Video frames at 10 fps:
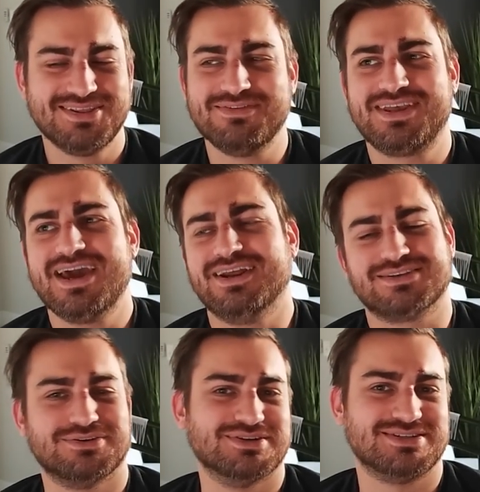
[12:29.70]
the
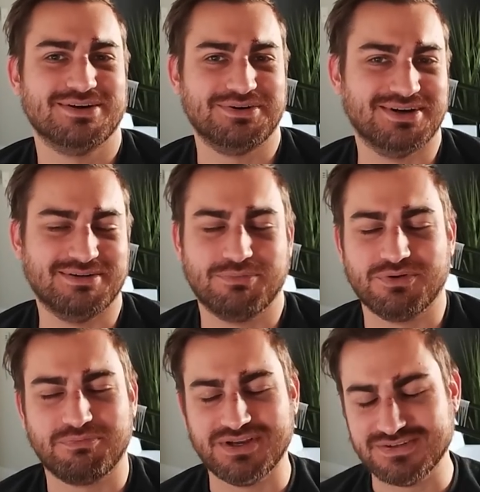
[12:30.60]
mechanics are just so good.
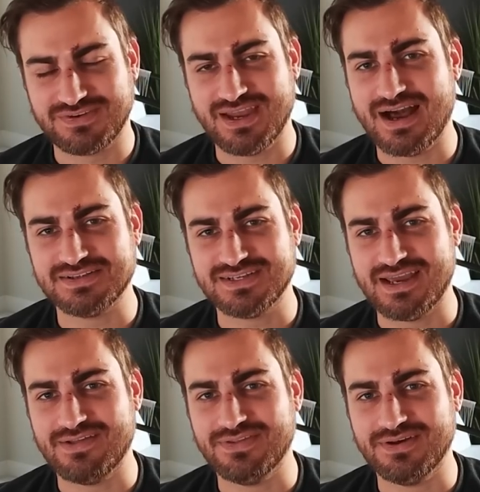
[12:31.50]
Both Blades of Chaos
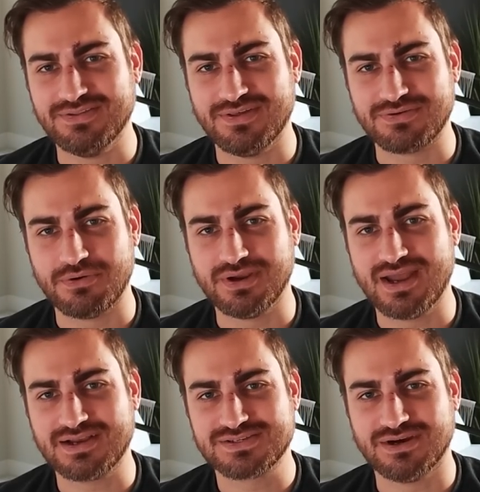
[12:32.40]
and the the throwing
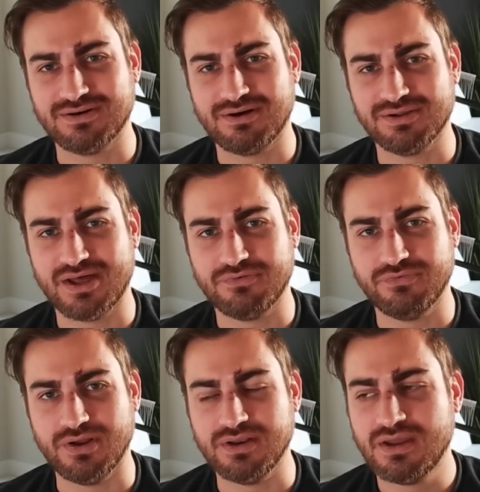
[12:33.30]
axe are, are a lot of
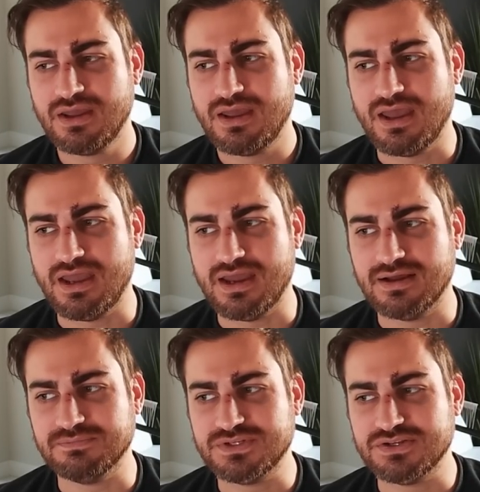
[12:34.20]
fun.
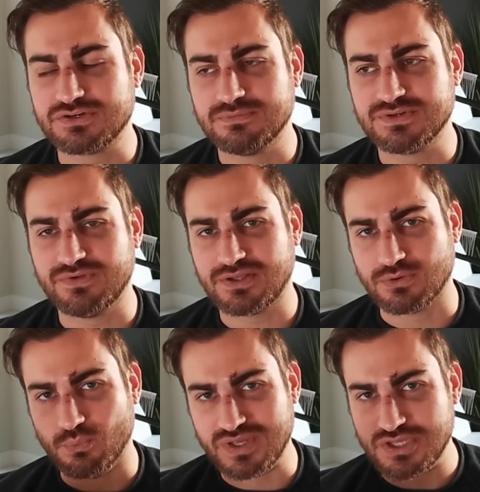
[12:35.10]
And in terms of like
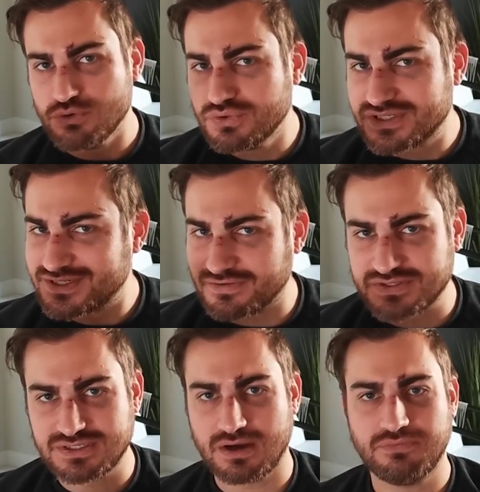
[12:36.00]
the reuse of
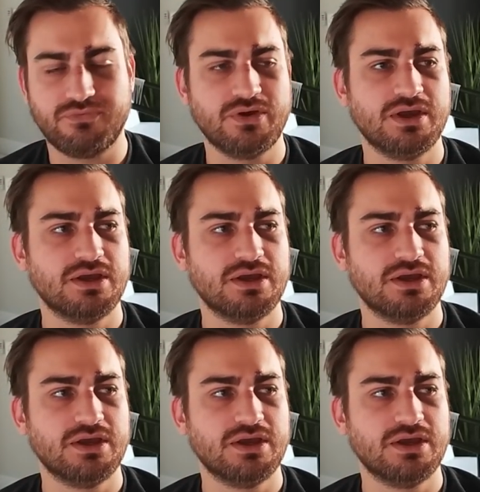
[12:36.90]
stuff,